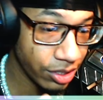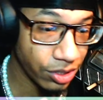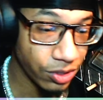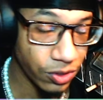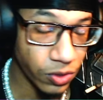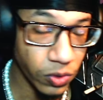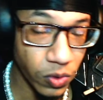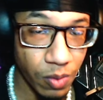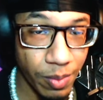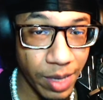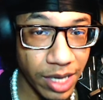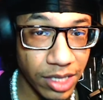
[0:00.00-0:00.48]

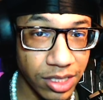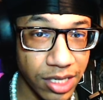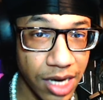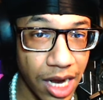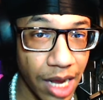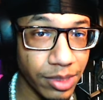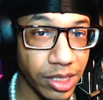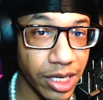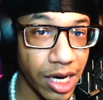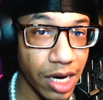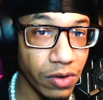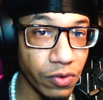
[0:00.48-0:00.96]
join my
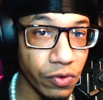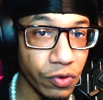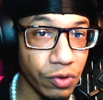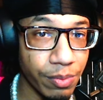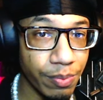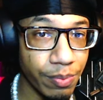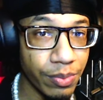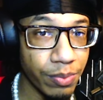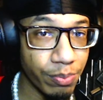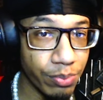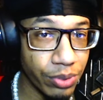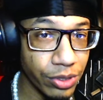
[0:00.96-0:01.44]
Snapchat
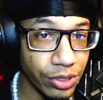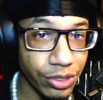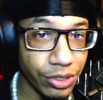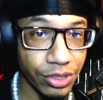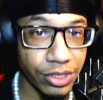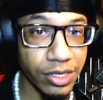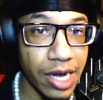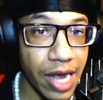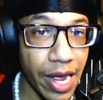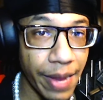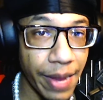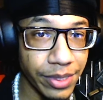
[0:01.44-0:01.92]
group. Put your
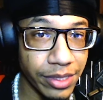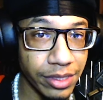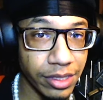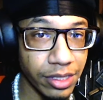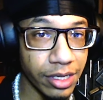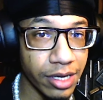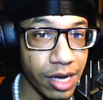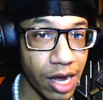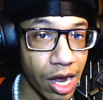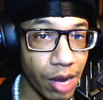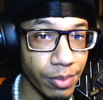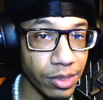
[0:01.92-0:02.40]
snaps in
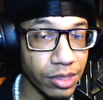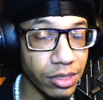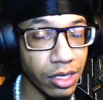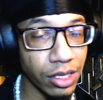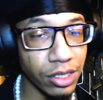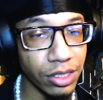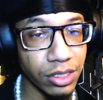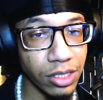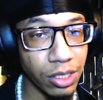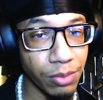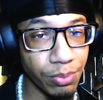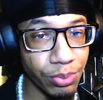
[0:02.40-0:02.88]
the comment
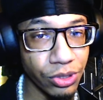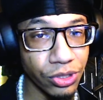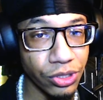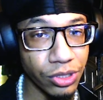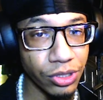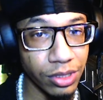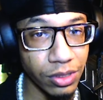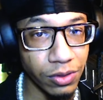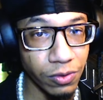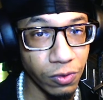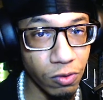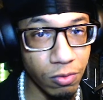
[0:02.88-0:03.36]
section. I'll put
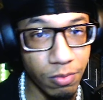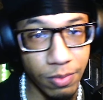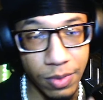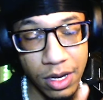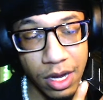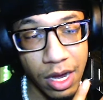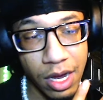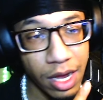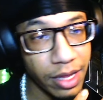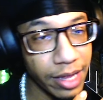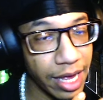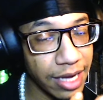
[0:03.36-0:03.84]
you in the group.
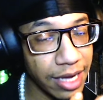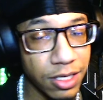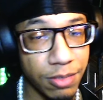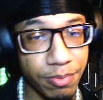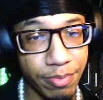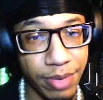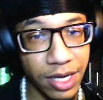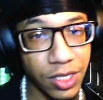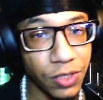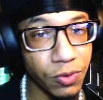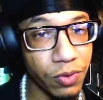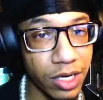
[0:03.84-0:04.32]
That's the
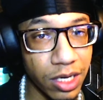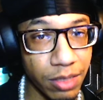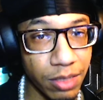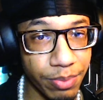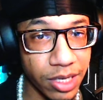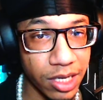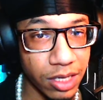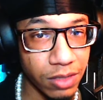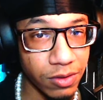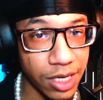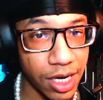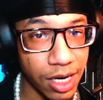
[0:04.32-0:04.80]
best way to
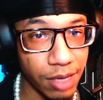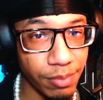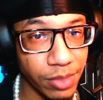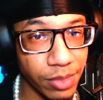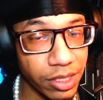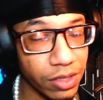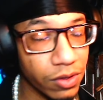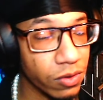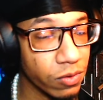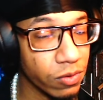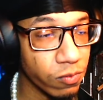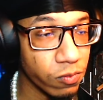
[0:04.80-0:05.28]
be around
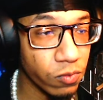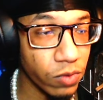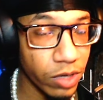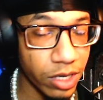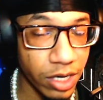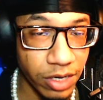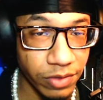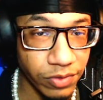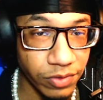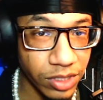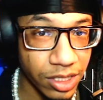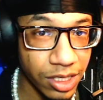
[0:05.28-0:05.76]
me or
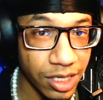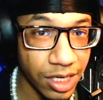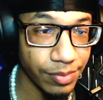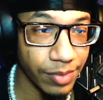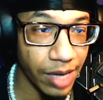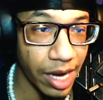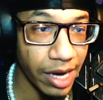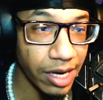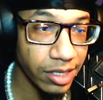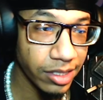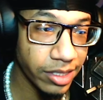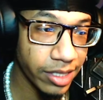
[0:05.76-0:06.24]
whatever.
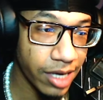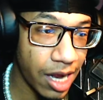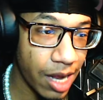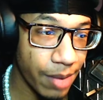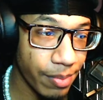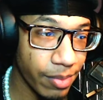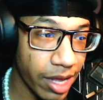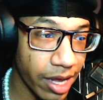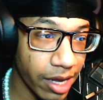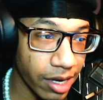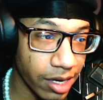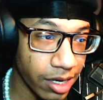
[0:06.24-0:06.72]

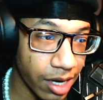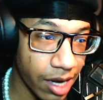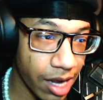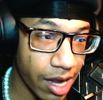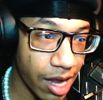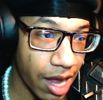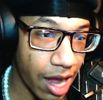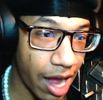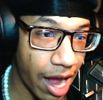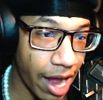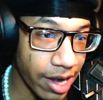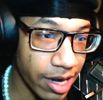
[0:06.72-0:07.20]
Anytime like
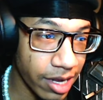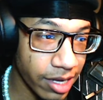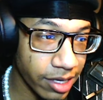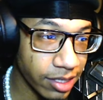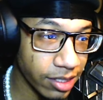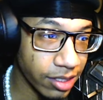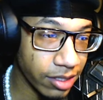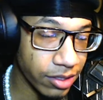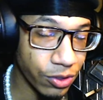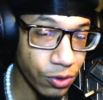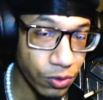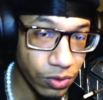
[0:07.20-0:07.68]
I need
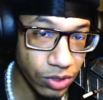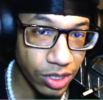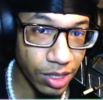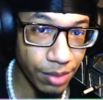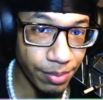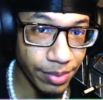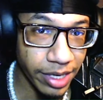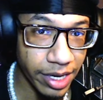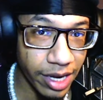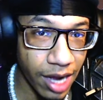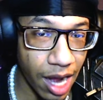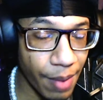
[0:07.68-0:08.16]
to do
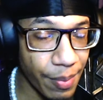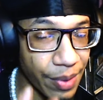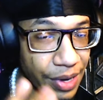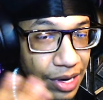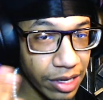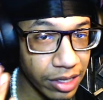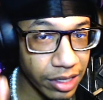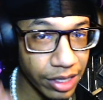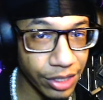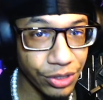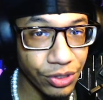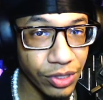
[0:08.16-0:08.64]
something, I'm
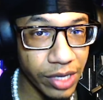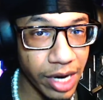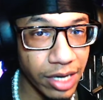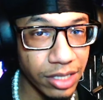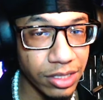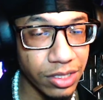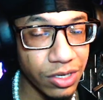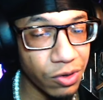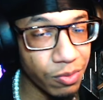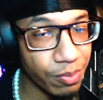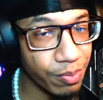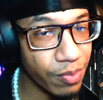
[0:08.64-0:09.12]
gonna let you
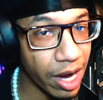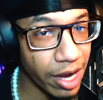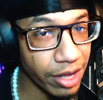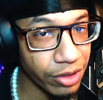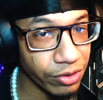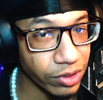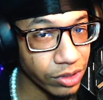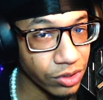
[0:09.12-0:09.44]
guys know either